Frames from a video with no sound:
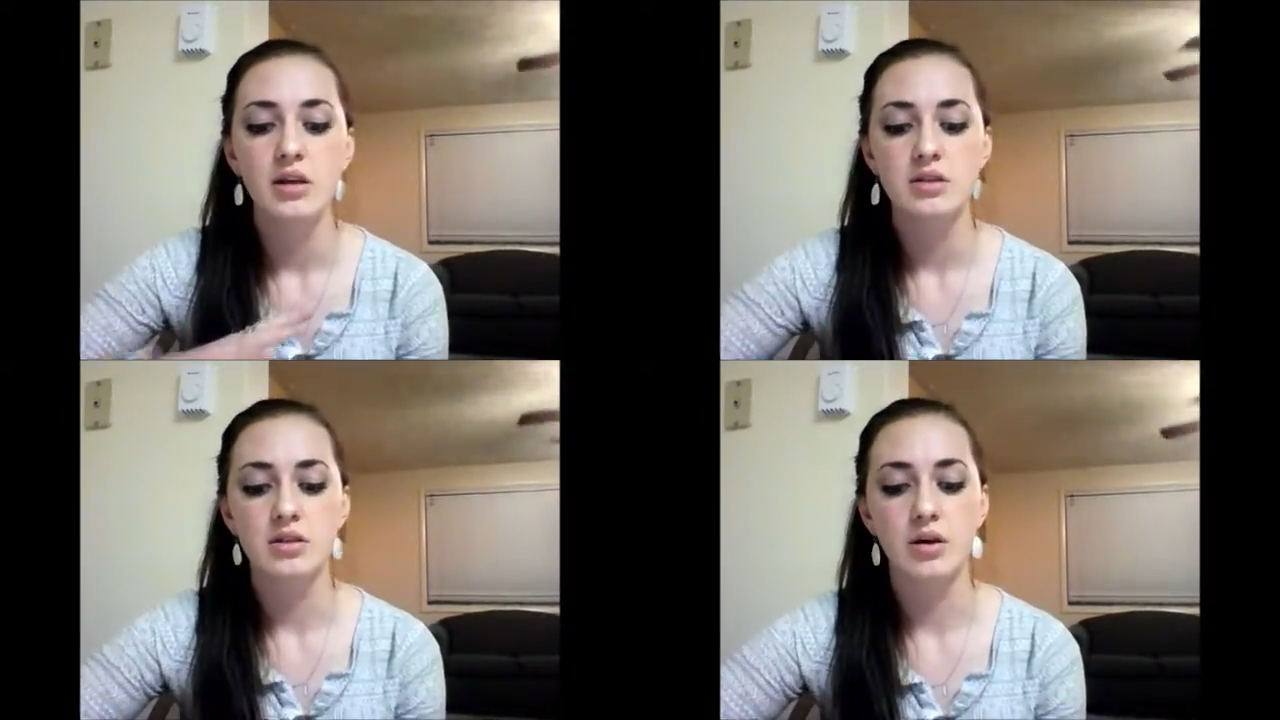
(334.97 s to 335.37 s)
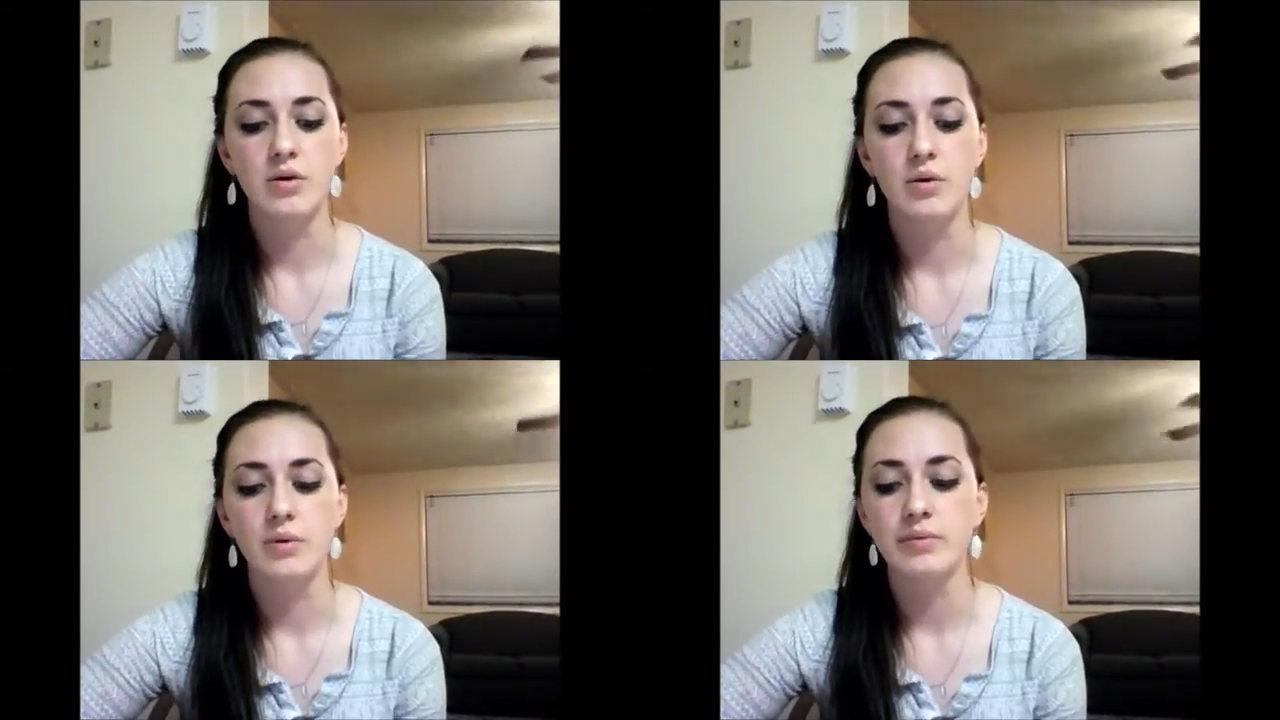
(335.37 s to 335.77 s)

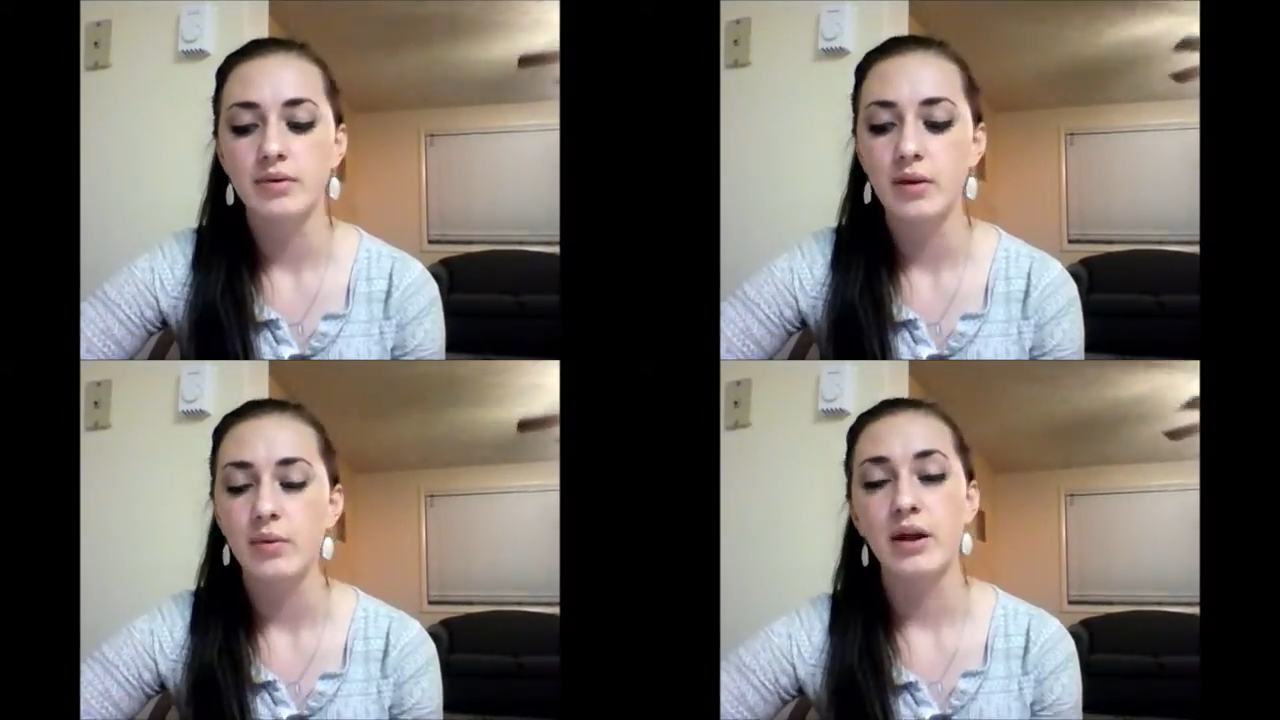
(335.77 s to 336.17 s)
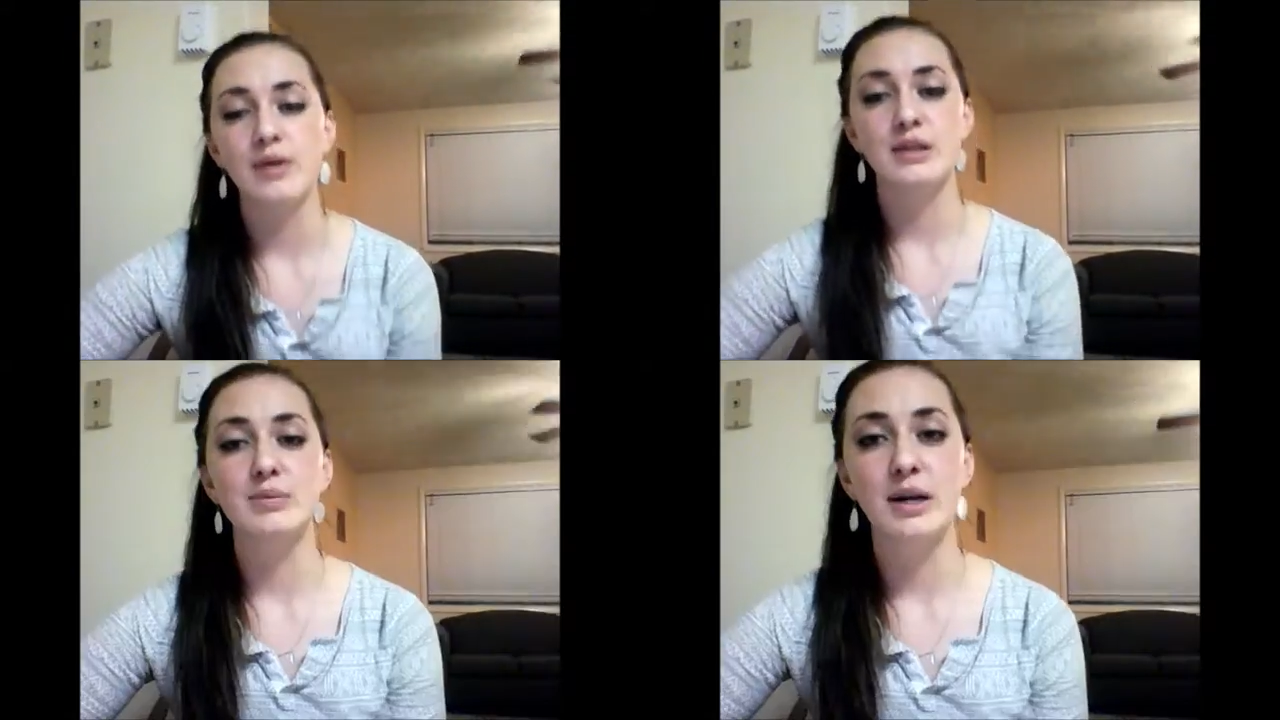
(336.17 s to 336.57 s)
So what I
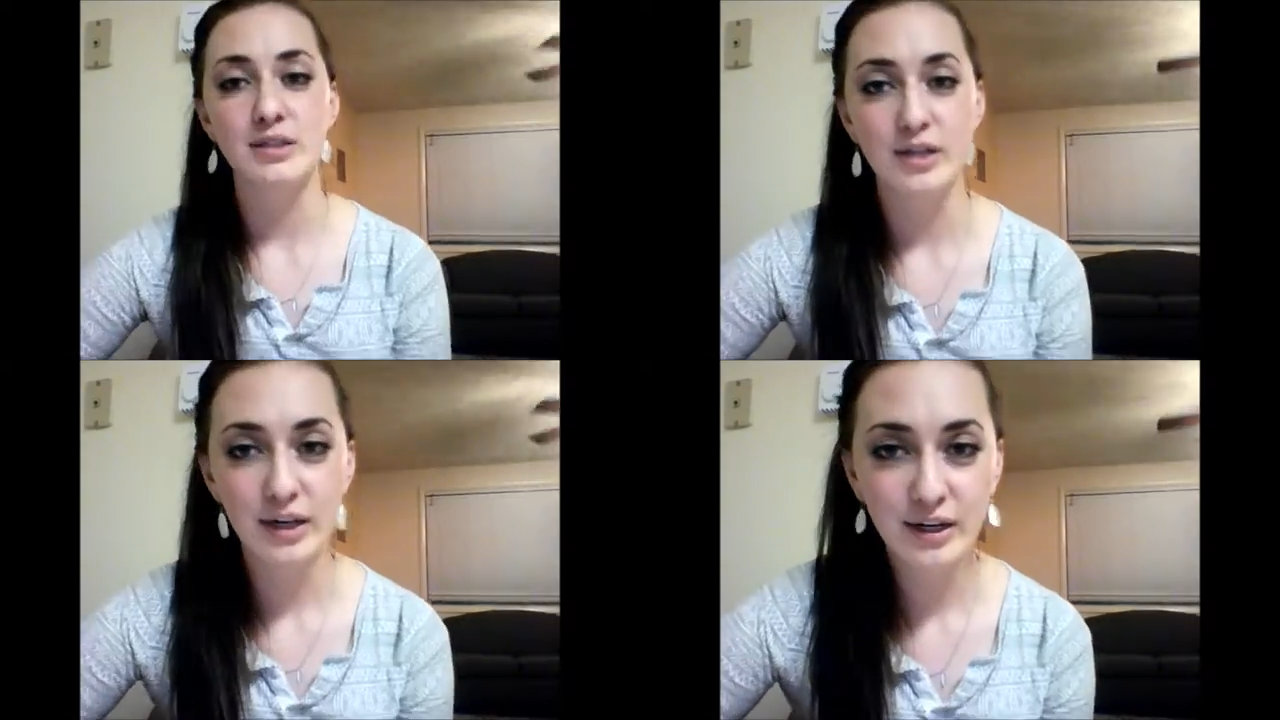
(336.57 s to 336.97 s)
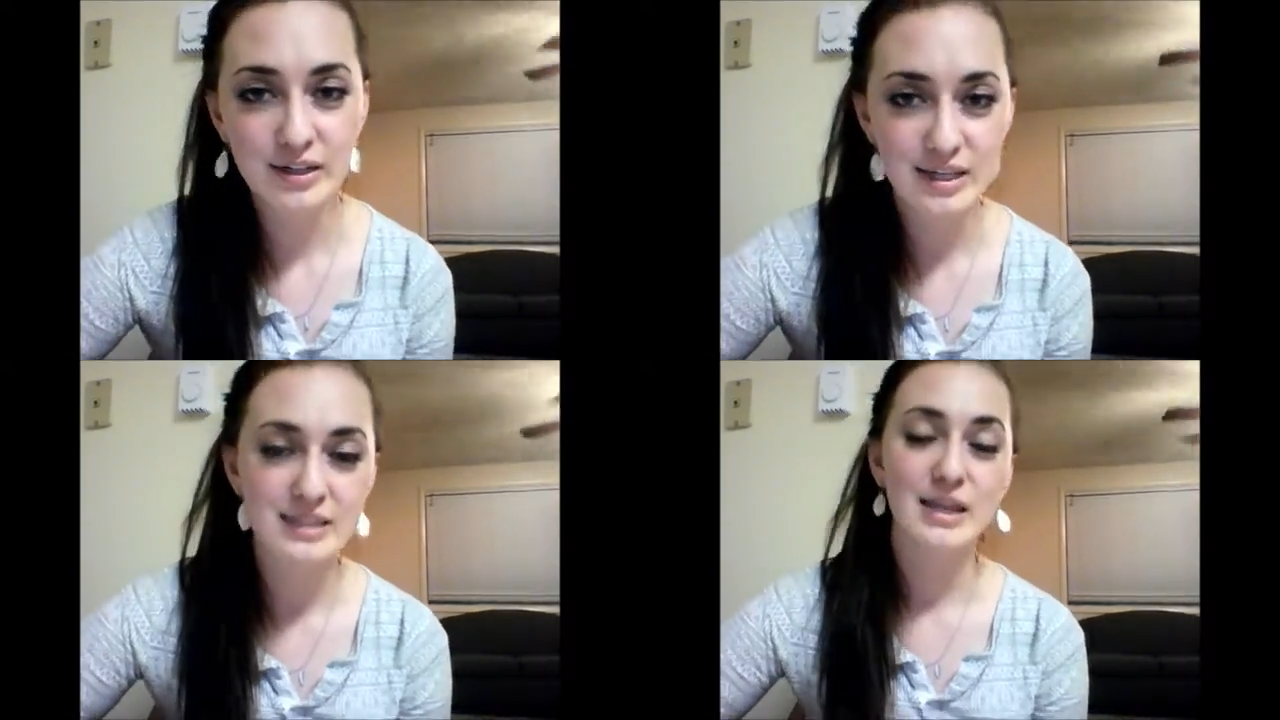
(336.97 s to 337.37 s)
would explain to her
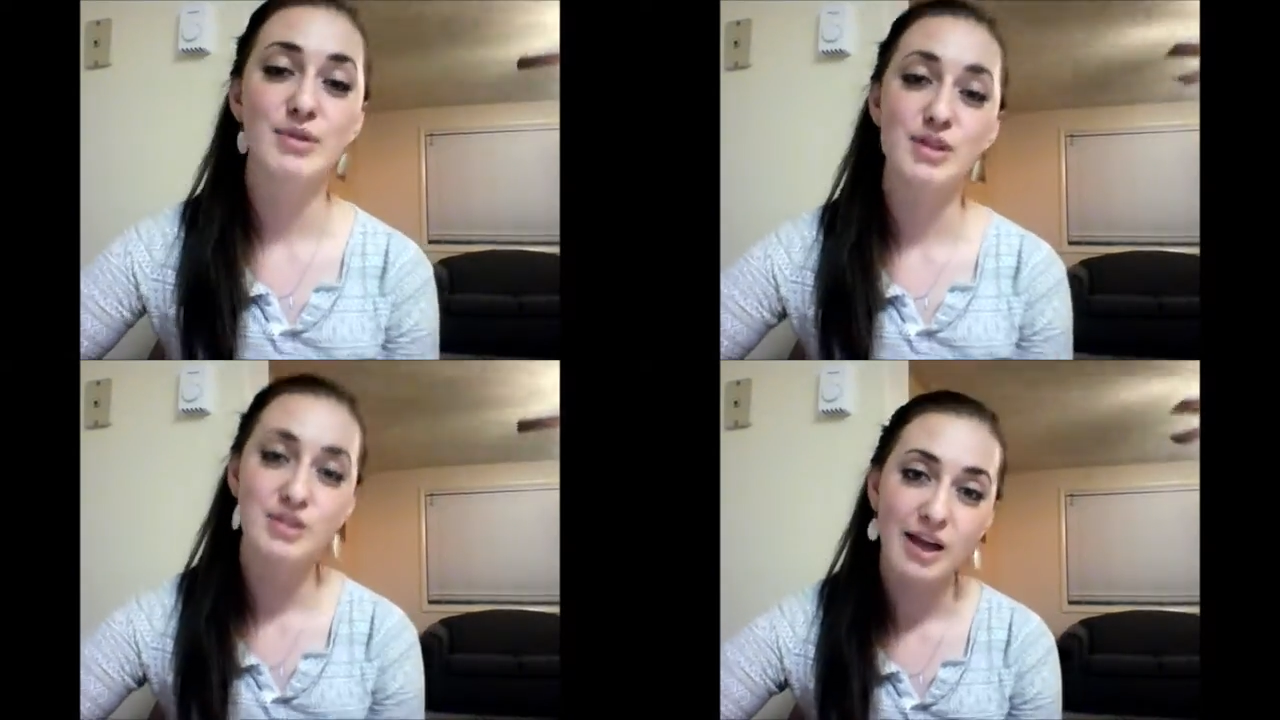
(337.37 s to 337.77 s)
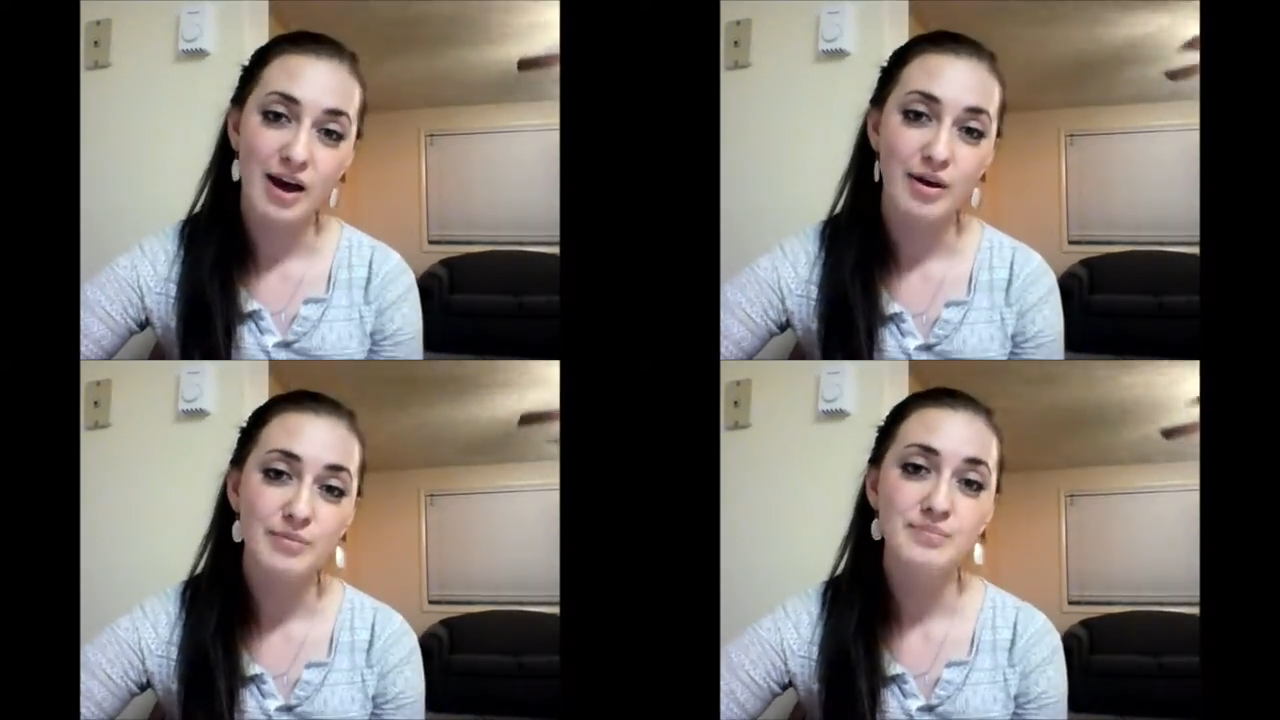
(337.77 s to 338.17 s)
is I'd say,
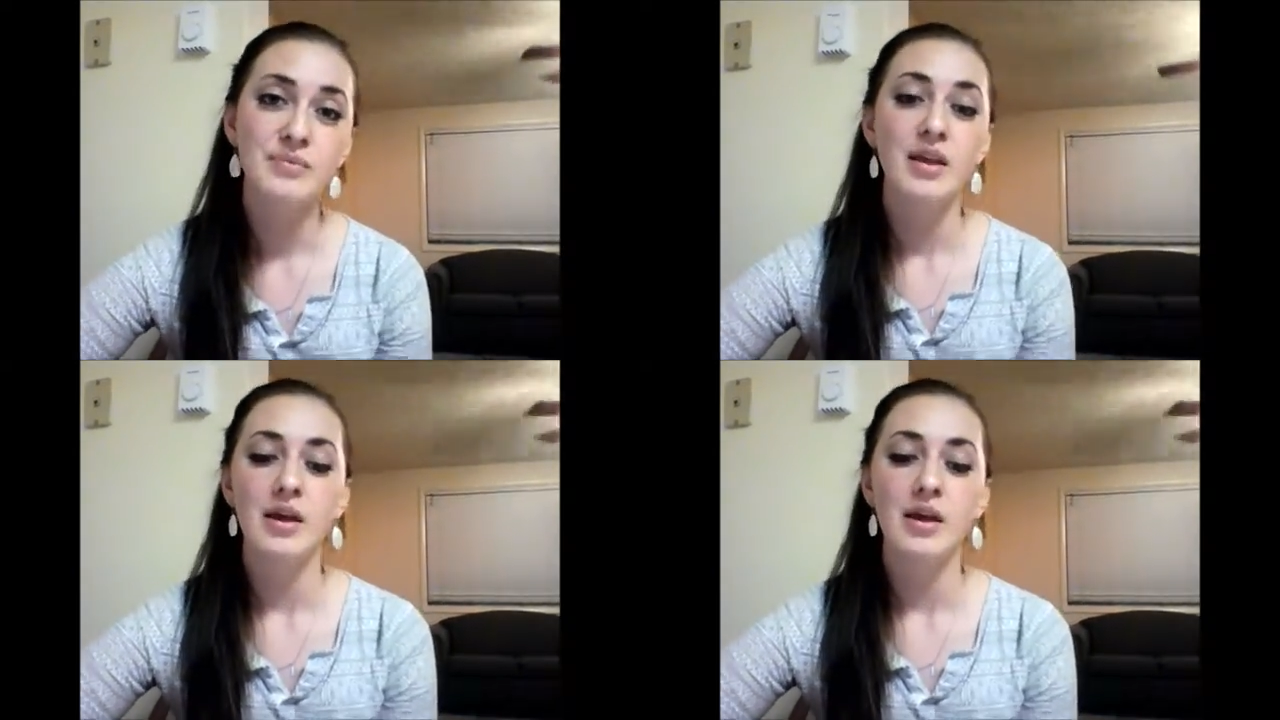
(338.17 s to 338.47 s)
Michelle,